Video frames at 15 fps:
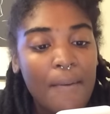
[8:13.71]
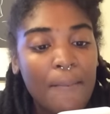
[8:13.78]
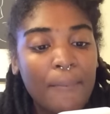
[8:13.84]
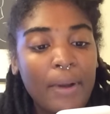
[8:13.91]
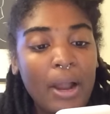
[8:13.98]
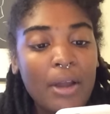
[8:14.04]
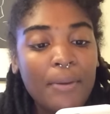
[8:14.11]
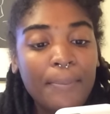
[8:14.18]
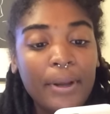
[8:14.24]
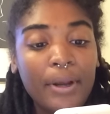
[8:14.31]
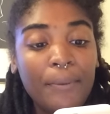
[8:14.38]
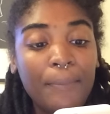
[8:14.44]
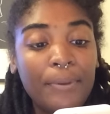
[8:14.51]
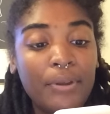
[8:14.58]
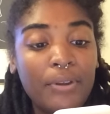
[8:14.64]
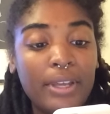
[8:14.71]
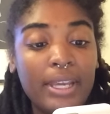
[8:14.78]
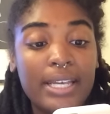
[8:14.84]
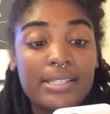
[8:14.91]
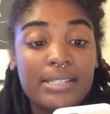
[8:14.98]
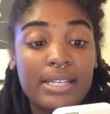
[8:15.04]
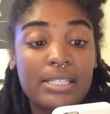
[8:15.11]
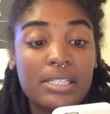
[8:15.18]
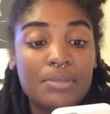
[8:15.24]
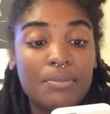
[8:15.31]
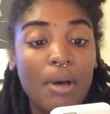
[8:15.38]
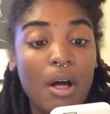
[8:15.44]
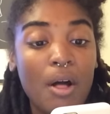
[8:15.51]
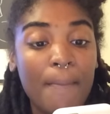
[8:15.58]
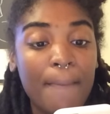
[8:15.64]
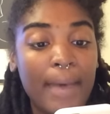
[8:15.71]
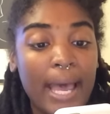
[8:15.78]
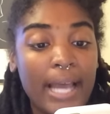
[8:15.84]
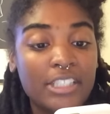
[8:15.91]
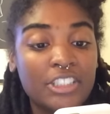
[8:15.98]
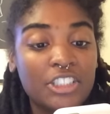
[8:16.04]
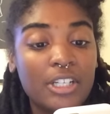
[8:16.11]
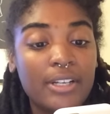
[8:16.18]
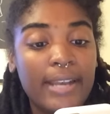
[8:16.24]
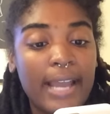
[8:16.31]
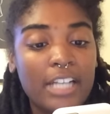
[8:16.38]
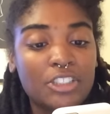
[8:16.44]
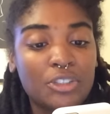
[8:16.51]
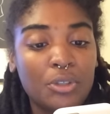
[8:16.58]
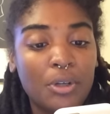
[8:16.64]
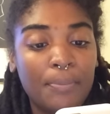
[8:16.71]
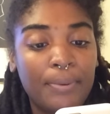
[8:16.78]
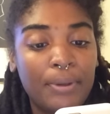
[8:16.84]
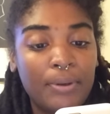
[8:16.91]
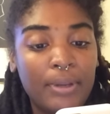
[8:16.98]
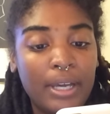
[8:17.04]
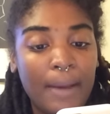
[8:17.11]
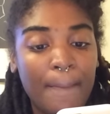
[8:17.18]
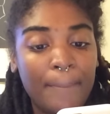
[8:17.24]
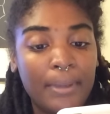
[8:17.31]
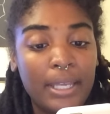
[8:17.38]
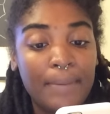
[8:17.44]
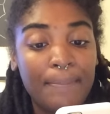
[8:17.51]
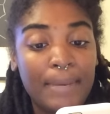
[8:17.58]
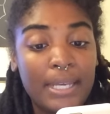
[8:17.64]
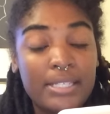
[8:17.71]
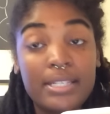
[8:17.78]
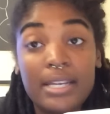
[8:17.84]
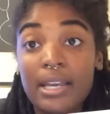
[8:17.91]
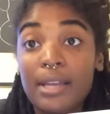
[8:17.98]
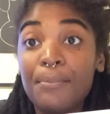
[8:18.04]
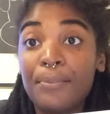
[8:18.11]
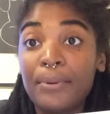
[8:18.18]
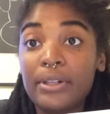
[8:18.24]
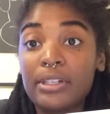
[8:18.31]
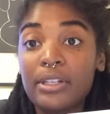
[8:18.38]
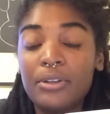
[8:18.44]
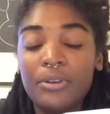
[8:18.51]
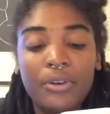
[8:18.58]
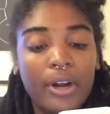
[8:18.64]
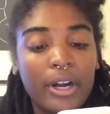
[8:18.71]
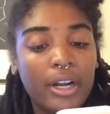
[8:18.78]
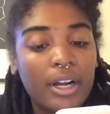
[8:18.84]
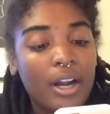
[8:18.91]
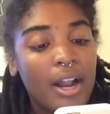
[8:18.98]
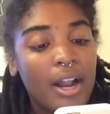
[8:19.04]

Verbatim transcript: Brown Butter Beauty is a small batch natural beauty company based in Brooklyn, New York.